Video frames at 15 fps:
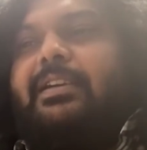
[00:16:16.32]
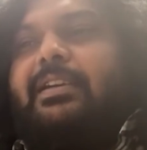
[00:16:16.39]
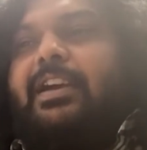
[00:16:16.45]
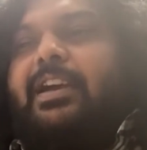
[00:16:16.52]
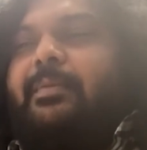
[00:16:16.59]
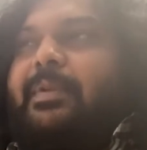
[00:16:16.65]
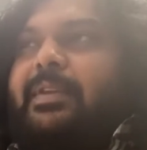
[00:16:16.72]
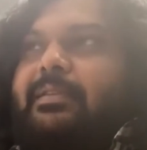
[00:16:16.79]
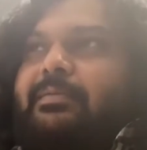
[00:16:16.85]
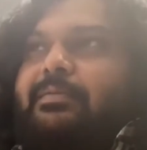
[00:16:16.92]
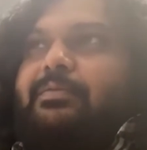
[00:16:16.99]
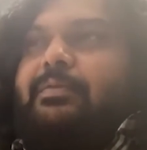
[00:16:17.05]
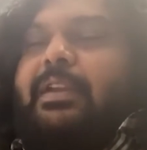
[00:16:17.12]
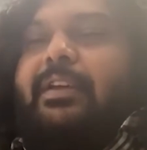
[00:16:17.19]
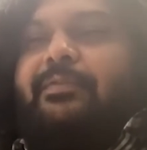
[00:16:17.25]

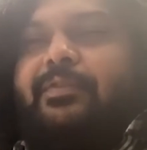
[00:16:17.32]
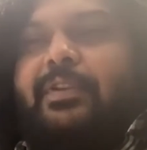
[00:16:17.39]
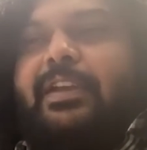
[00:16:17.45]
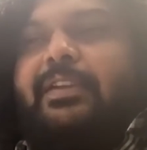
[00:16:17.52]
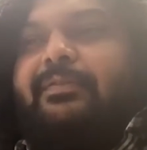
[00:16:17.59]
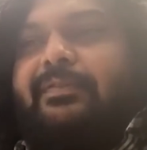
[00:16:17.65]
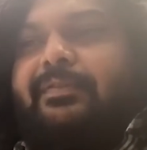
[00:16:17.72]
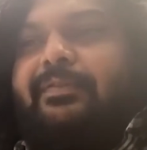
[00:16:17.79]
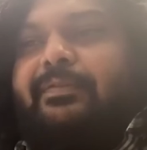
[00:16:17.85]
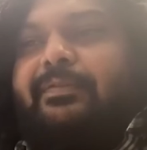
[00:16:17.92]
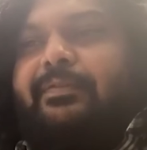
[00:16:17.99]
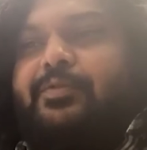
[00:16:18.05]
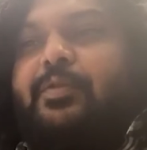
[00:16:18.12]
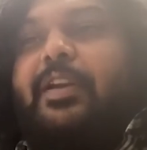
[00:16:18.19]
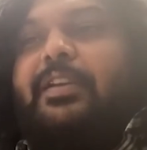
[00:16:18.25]

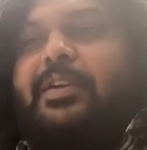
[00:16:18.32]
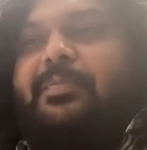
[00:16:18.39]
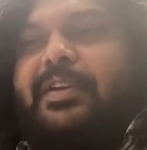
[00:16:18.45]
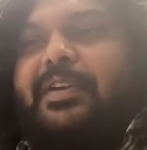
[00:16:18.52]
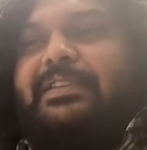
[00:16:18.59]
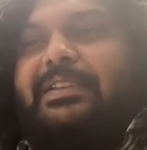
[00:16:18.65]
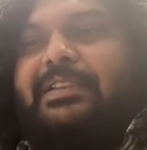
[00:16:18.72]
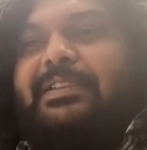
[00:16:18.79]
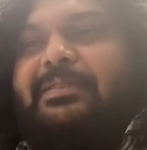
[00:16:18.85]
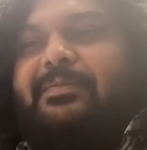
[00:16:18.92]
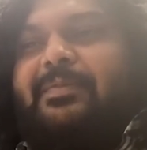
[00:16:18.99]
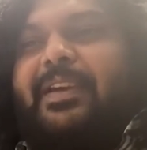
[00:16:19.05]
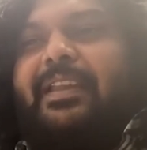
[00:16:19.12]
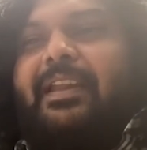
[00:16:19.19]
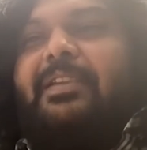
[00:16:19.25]
200%
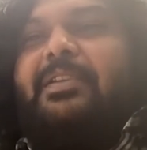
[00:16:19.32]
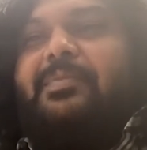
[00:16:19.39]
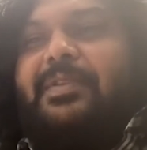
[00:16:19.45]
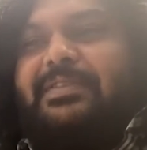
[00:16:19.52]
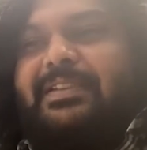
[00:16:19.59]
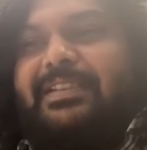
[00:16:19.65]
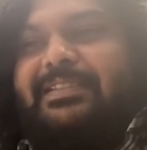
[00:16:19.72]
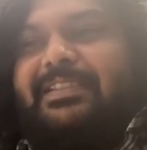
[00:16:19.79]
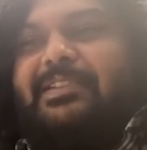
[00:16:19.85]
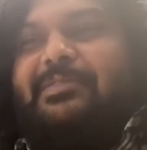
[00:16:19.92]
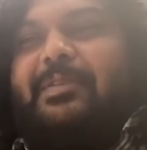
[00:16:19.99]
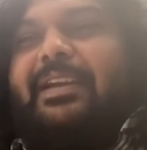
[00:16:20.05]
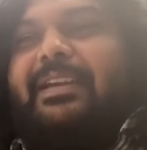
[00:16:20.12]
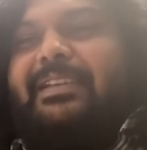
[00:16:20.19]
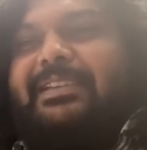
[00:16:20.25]
where 100% is
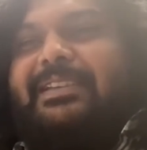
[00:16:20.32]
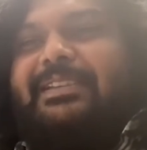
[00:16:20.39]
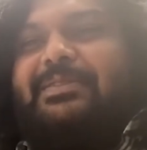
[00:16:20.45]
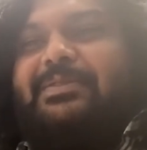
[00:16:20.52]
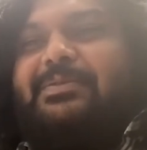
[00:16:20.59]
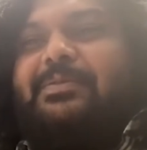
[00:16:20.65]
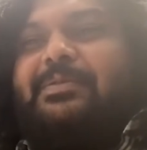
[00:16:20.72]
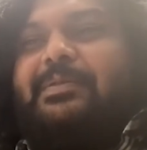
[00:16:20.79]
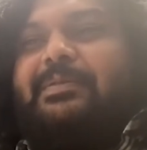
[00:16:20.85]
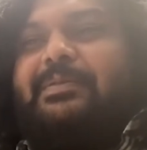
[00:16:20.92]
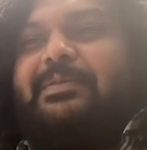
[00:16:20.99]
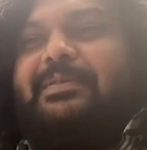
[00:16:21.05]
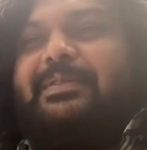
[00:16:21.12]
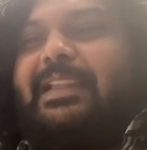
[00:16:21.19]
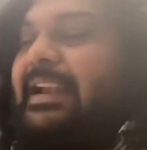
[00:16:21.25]
required. So
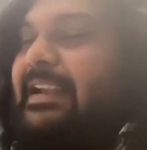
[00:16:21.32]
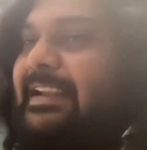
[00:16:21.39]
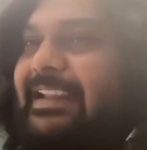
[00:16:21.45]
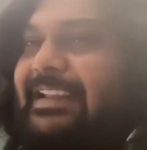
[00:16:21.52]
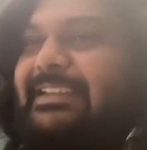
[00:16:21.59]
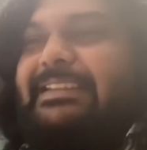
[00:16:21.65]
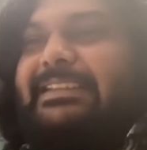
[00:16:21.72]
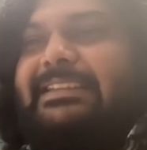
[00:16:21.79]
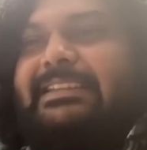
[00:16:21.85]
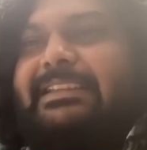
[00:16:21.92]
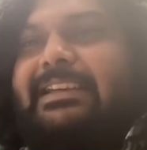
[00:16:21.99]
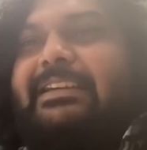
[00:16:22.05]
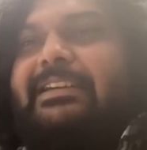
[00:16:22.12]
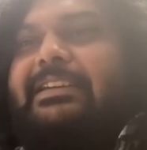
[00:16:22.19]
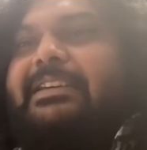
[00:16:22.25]
that is
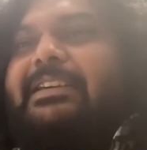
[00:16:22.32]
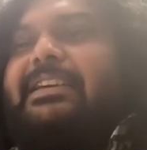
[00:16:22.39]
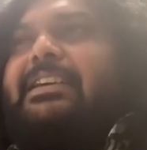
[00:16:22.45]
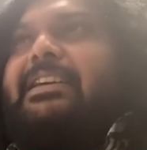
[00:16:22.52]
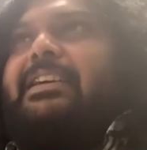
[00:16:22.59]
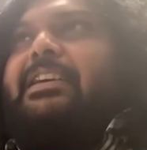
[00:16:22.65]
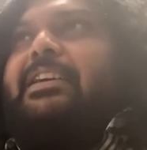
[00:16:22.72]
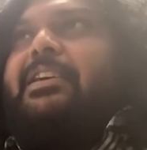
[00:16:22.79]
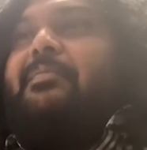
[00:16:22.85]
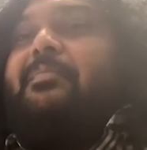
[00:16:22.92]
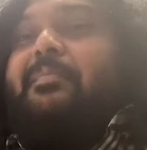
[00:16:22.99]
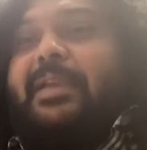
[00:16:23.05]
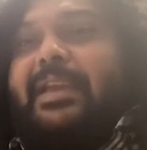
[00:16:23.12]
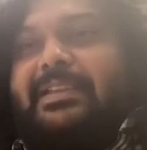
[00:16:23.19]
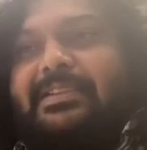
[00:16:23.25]
a
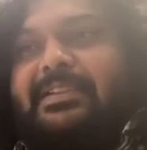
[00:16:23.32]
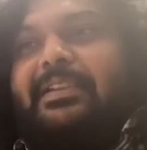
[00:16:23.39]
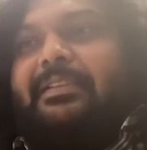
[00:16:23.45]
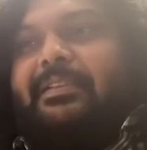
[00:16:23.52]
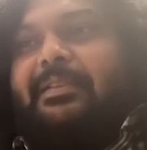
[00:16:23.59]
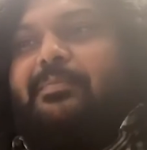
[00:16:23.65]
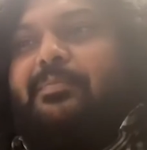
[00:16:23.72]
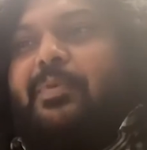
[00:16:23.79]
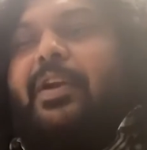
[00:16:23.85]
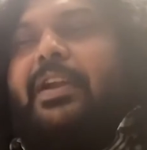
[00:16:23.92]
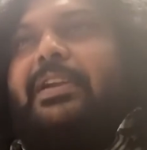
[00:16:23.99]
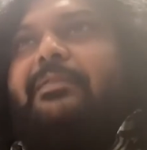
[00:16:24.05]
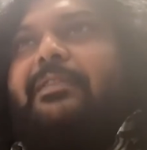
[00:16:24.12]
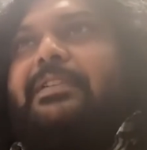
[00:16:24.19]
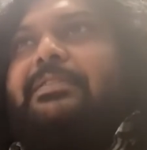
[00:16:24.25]
major
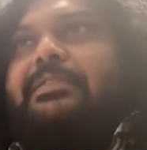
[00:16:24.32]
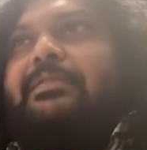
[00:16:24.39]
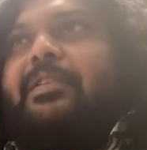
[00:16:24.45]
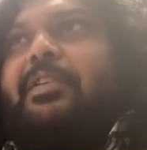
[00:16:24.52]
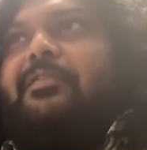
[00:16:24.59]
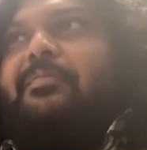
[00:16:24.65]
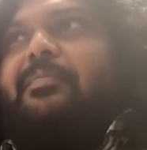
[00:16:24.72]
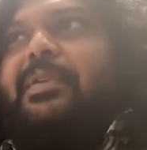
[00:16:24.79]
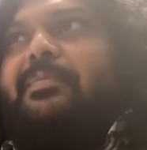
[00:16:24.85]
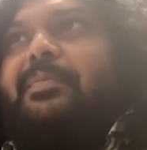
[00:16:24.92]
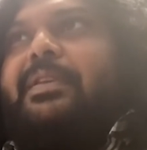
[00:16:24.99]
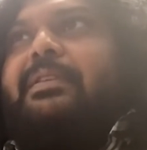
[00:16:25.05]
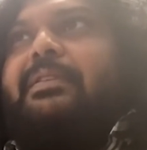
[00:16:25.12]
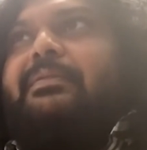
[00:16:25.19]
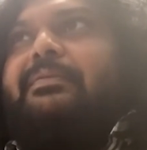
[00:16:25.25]
point which a lot of
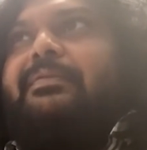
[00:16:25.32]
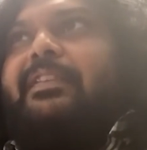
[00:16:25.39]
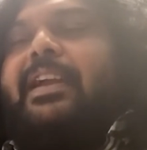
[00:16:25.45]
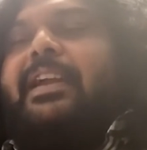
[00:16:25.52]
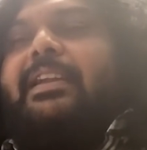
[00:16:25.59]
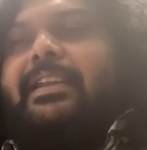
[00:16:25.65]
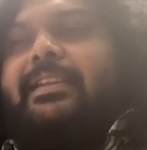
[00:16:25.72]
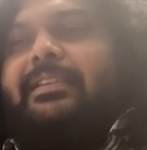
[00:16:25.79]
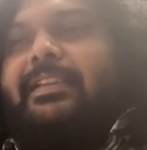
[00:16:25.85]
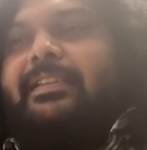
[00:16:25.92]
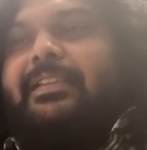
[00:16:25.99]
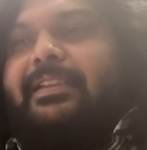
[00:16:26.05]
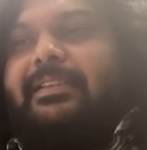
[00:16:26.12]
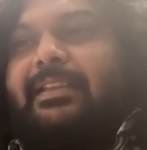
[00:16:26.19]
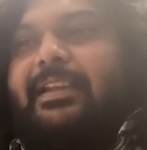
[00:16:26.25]
people forget, and they
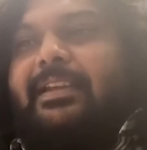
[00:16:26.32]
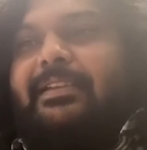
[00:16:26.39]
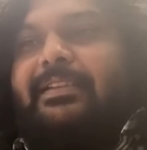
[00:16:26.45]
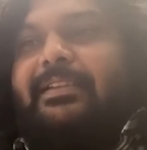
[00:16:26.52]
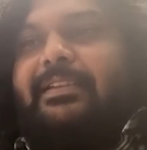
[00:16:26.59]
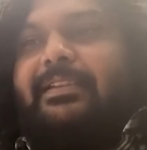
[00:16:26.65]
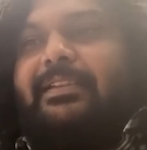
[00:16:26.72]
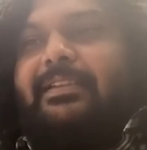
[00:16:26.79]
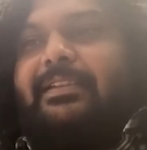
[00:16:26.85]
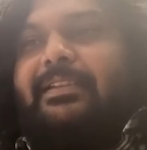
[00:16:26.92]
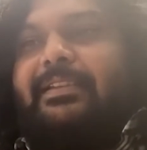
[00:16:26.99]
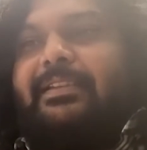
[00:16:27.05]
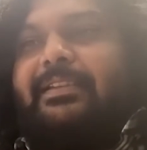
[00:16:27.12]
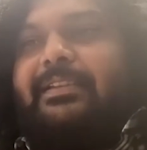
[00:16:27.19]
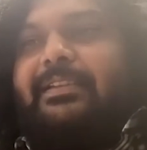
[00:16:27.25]
think that
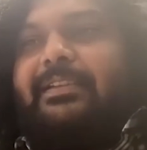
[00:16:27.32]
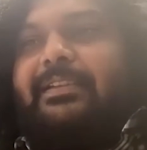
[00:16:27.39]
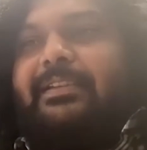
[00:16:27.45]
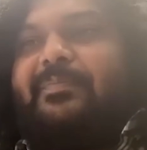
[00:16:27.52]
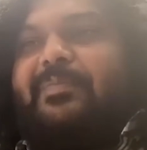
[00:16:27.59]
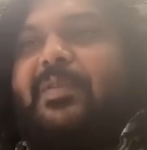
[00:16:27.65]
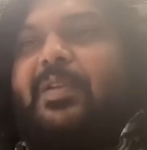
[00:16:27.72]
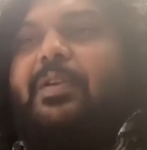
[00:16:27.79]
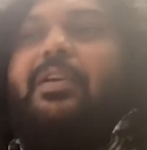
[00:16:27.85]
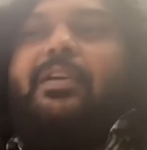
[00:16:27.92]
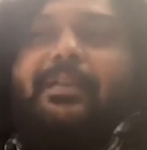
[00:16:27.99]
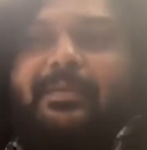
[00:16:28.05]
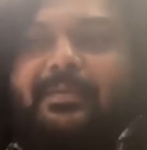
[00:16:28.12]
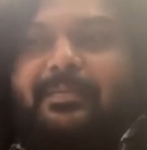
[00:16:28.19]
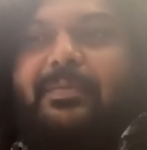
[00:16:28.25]
starting up is easy
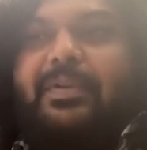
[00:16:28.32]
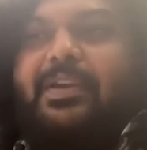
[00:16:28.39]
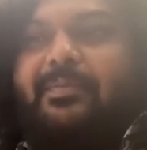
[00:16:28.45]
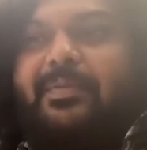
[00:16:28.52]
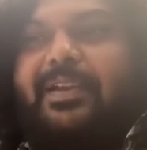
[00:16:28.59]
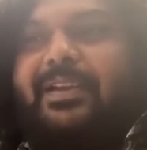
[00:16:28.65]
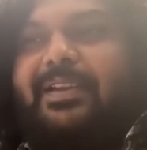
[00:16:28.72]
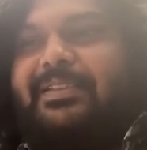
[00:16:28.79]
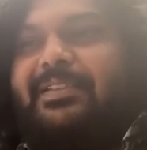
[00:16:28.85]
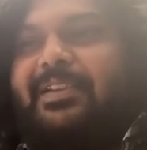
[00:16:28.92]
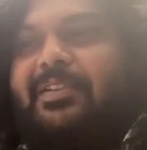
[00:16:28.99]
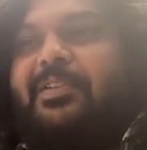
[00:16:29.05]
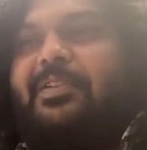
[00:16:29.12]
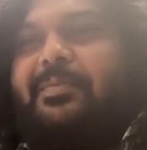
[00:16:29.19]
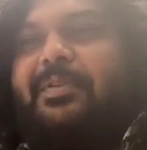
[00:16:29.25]
or becoming a
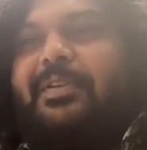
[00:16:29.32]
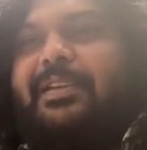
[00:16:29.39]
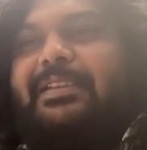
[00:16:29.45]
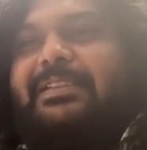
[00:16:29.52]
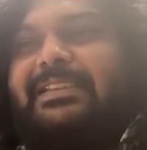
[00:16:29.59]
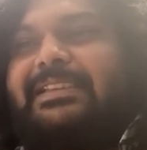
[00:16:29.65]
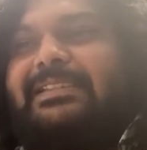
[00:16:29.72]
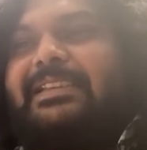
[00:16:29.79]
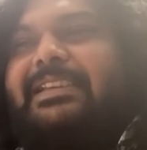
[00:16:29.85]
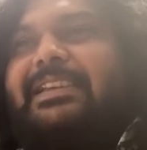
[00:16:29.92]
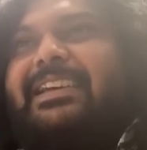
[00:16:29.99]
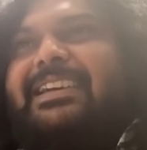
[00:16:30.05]
design entrepreneur is easy.